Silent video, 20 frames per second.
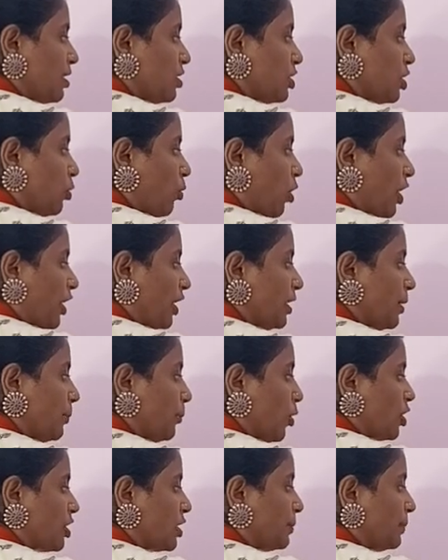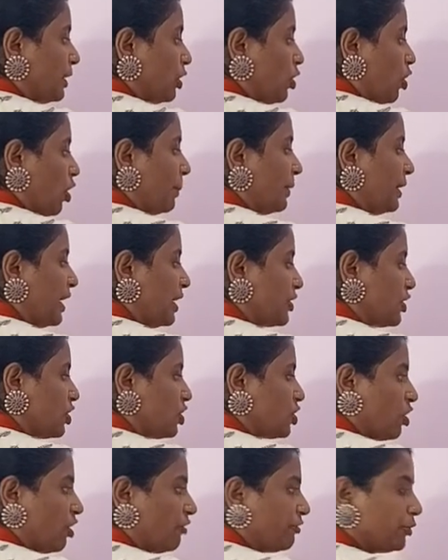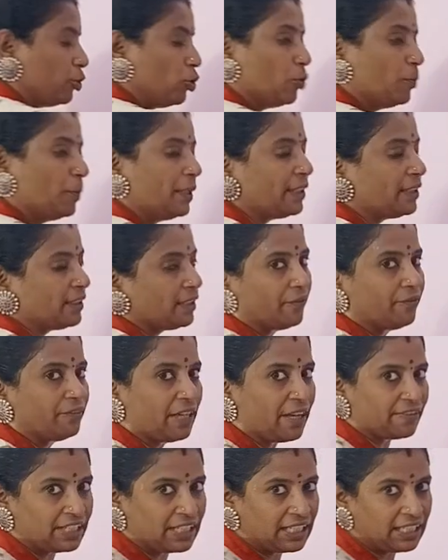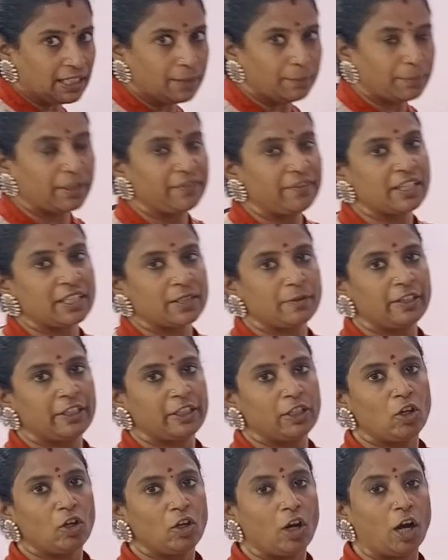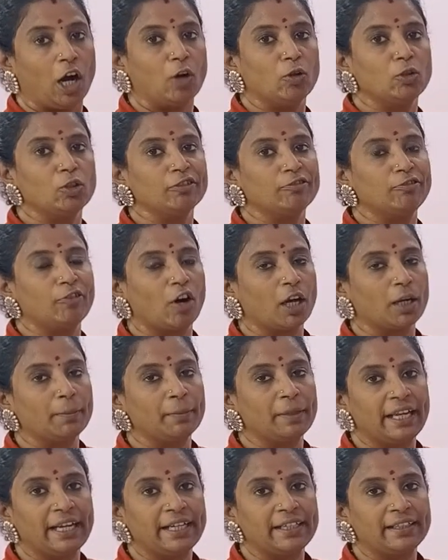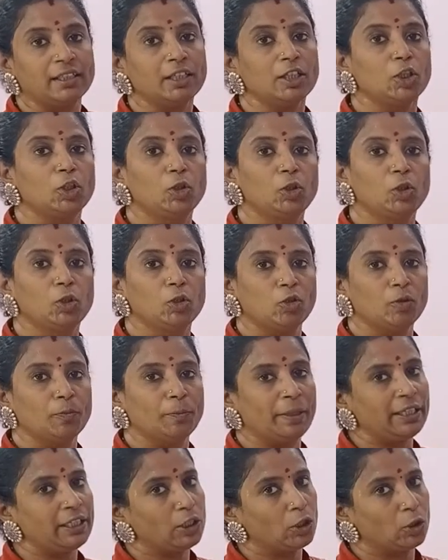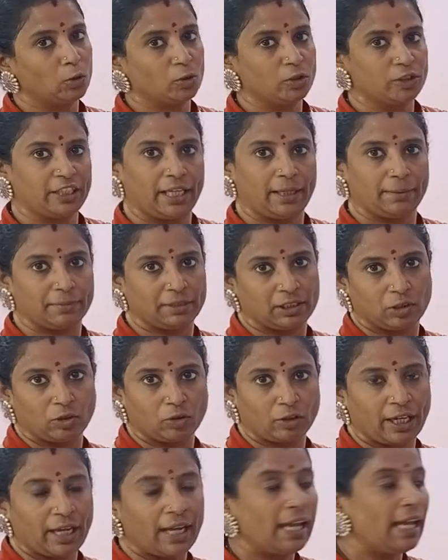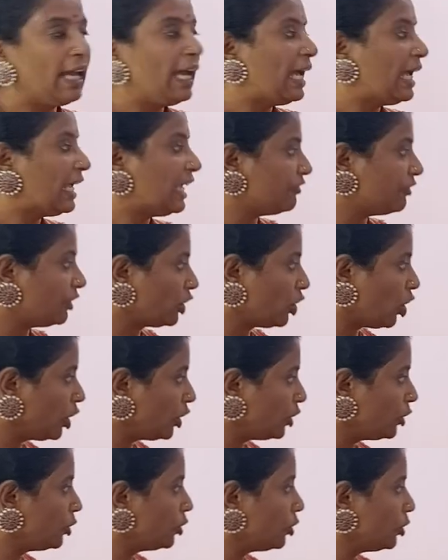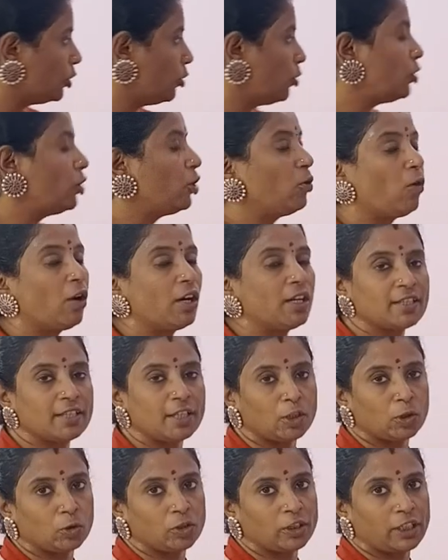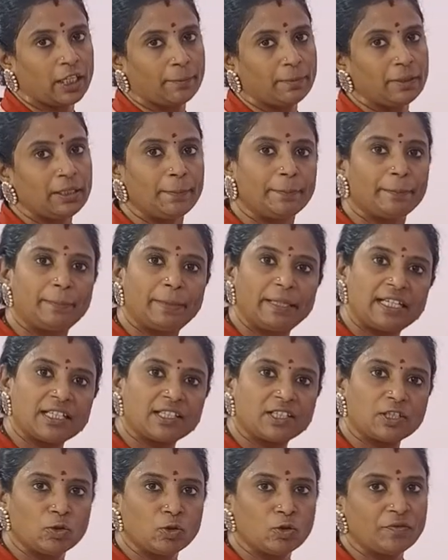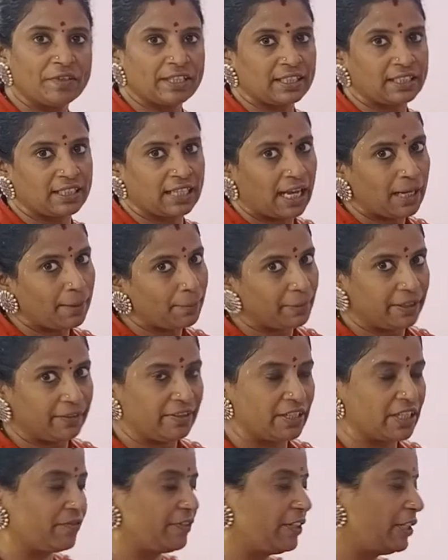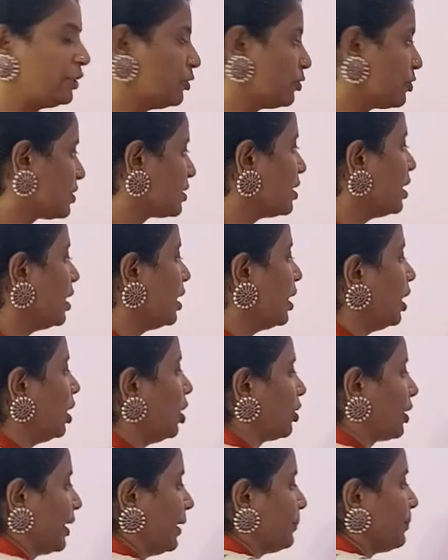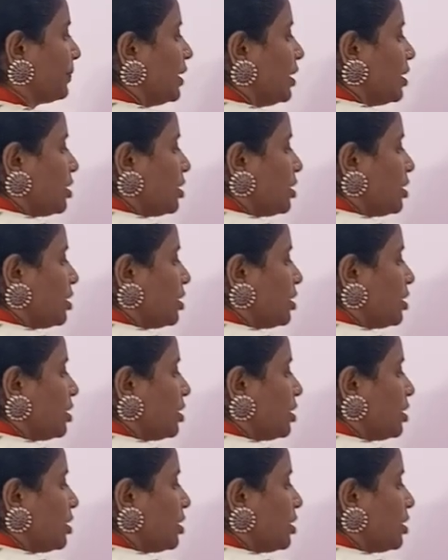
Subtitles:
So what are the possible combinations of 2-bit? We have seen in previous video how to formulate a 2-bit truth table, okay. If at all you don't know what is a truth table, please do visit our previous videos, okay.